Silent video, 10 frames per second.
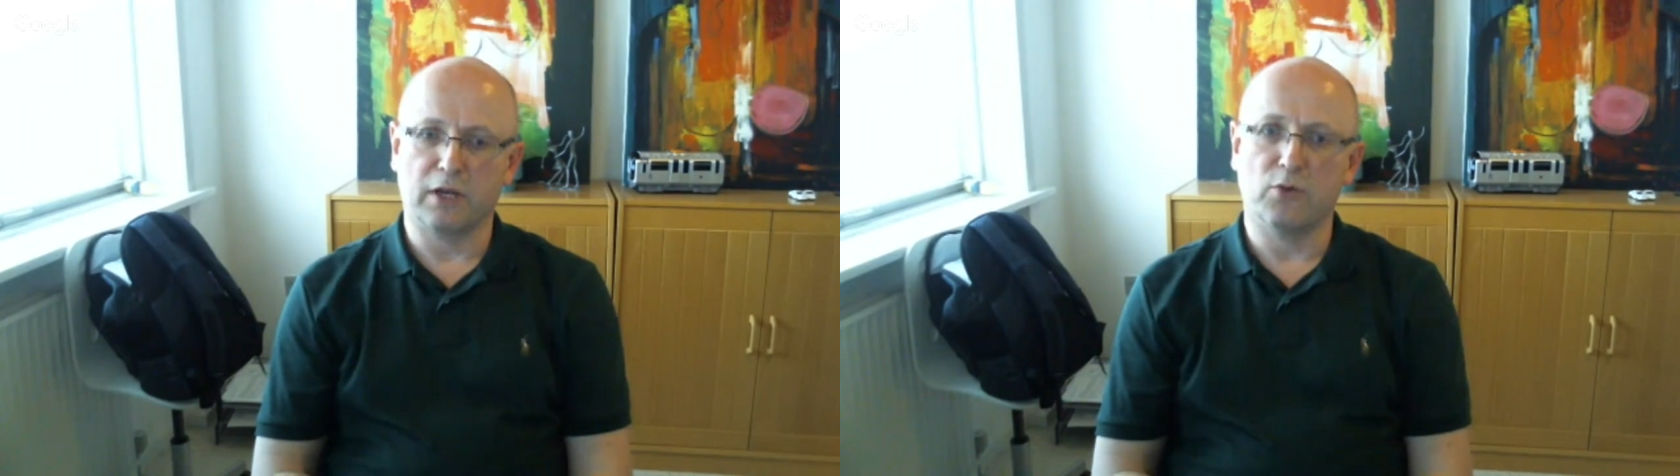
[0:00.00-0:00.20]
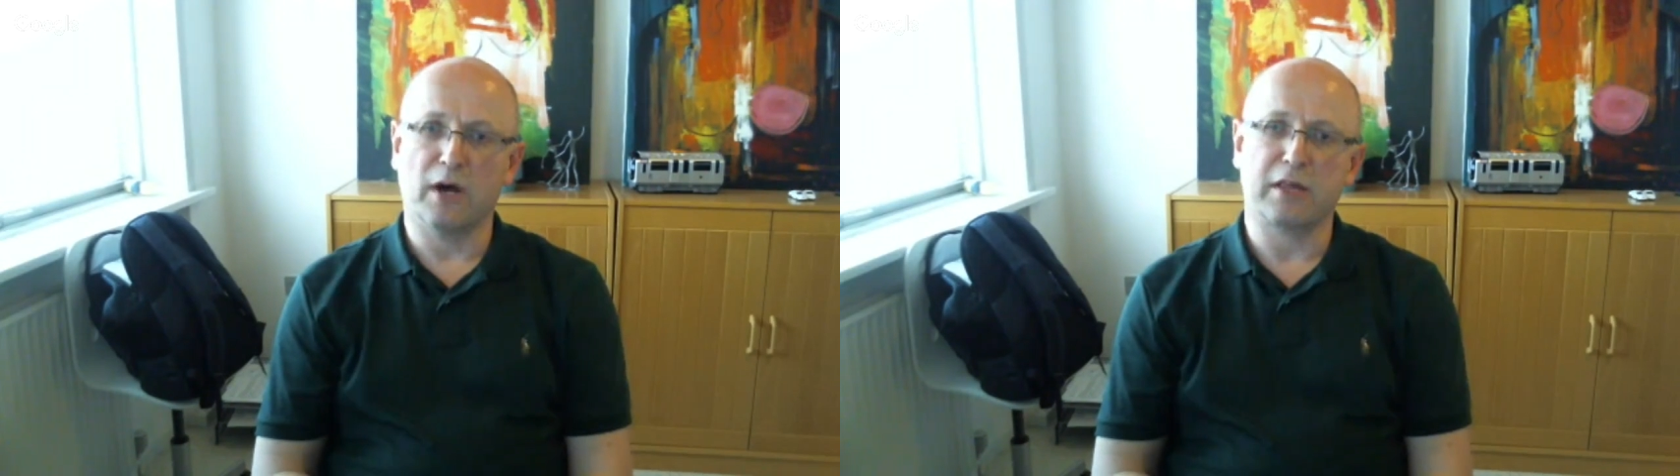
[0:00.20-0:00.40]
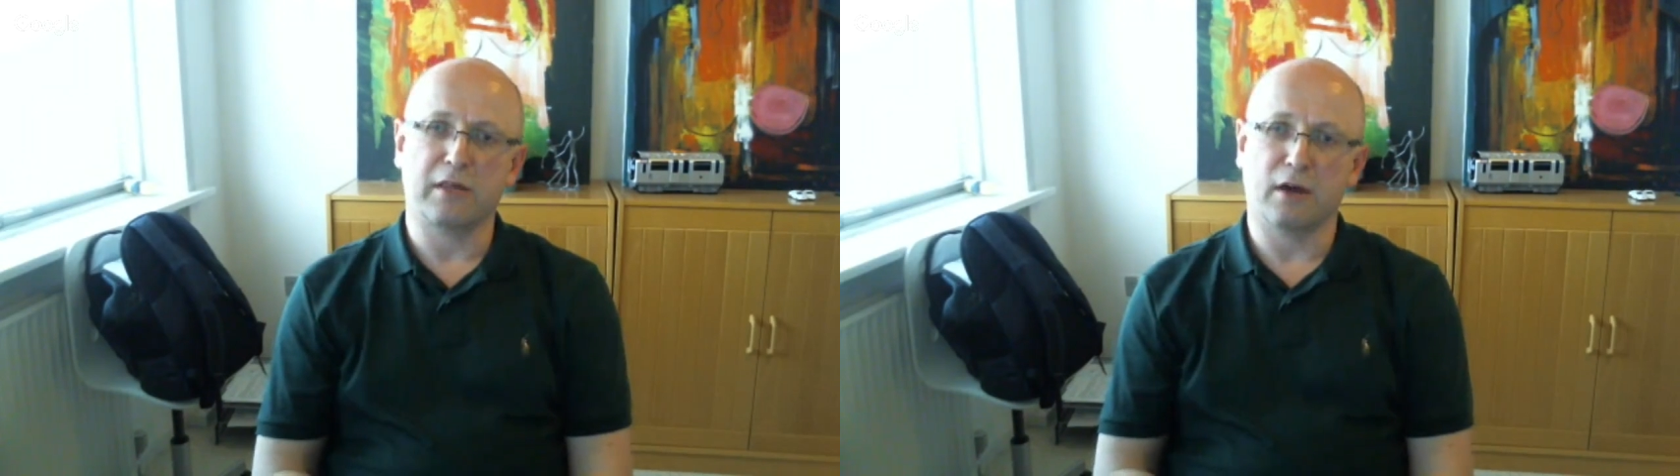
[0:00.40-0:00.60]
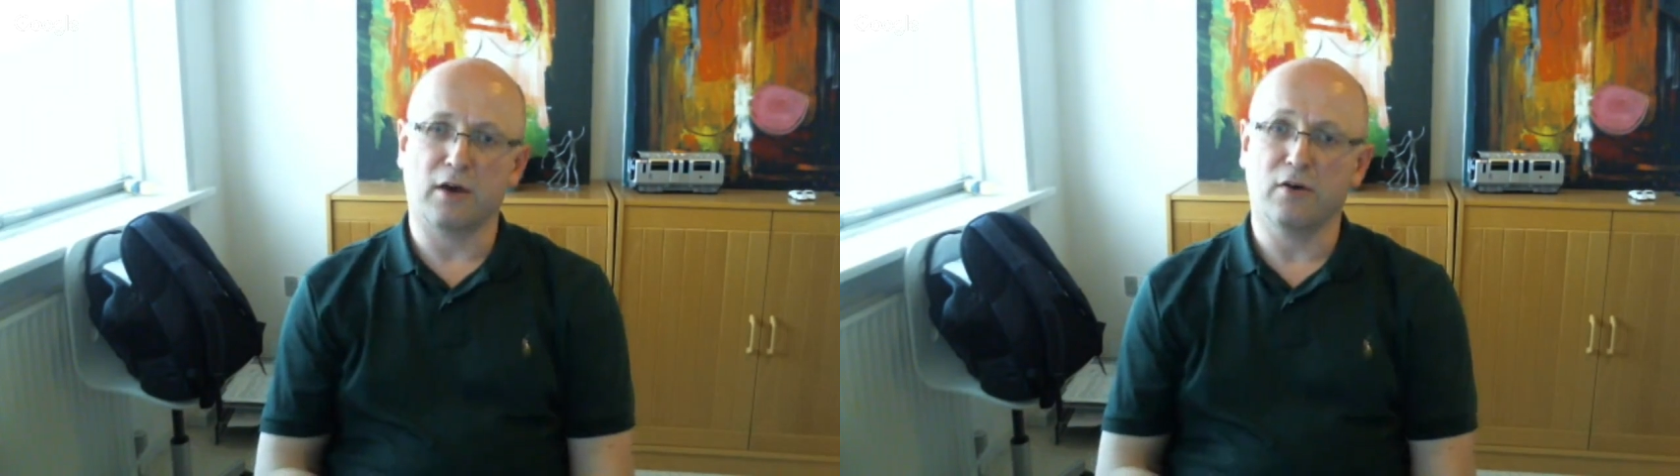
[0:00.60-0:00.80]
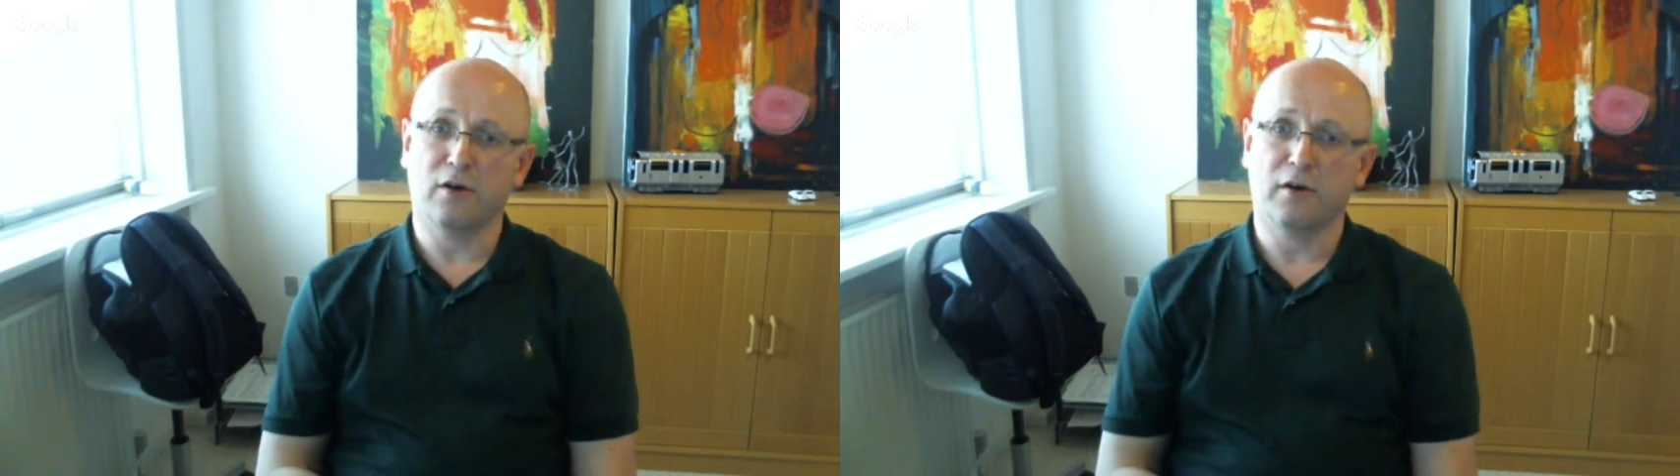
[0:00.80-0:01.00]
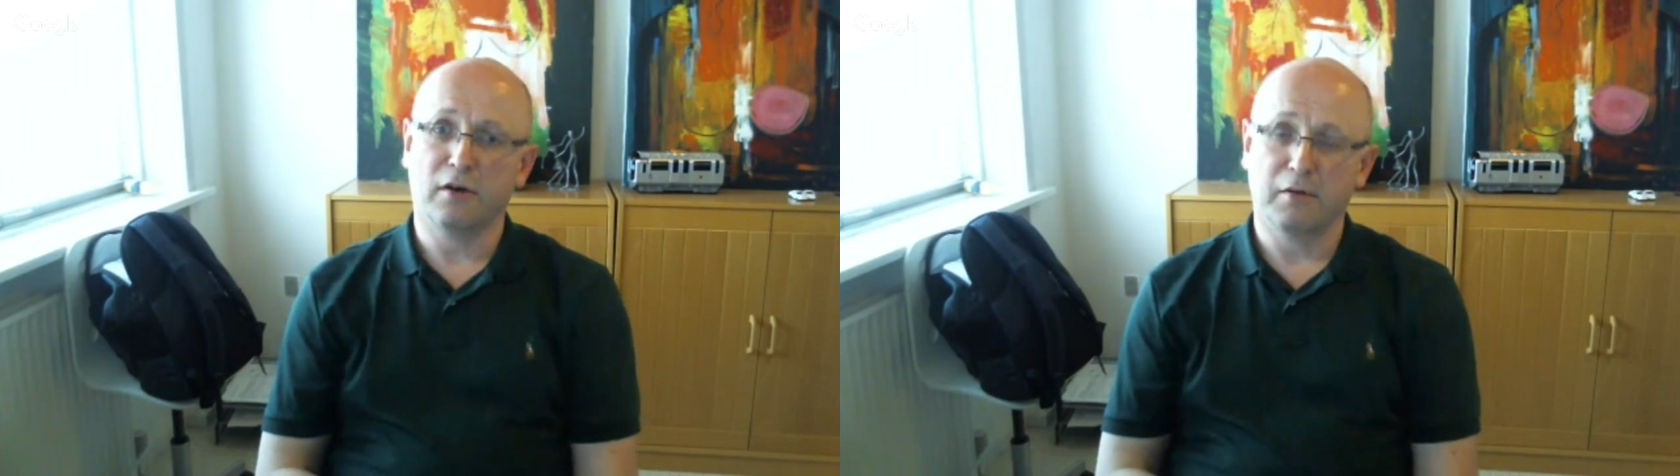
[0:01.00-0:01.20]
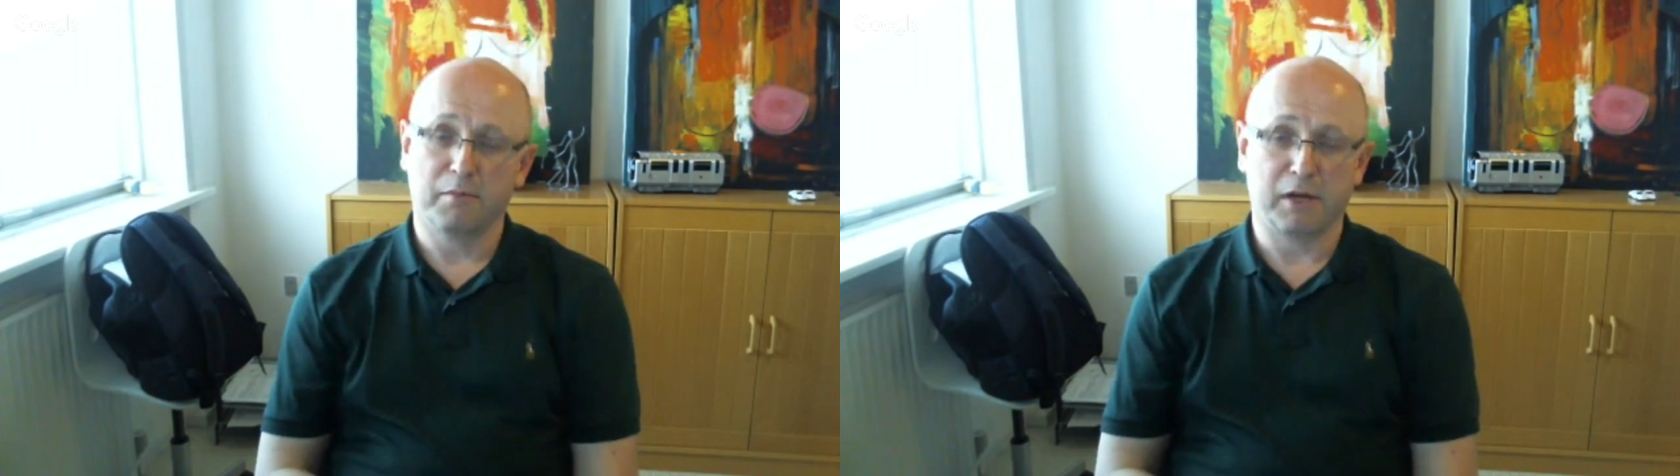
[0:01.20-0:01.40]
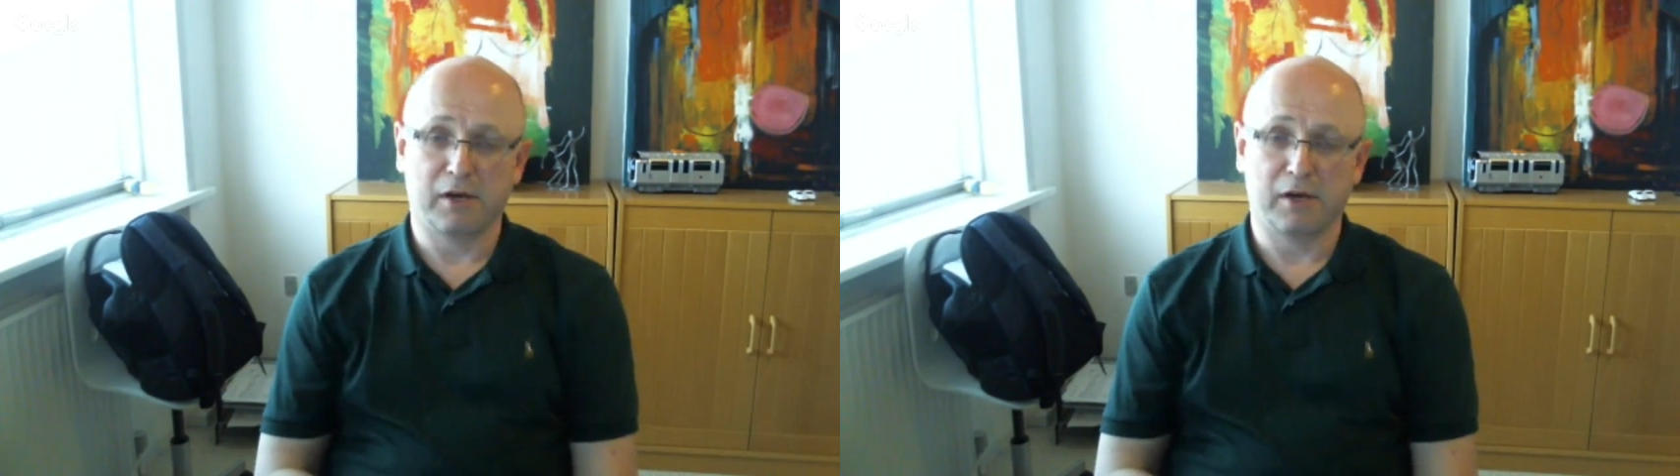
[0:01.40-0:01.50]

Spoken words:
doing a new ITO,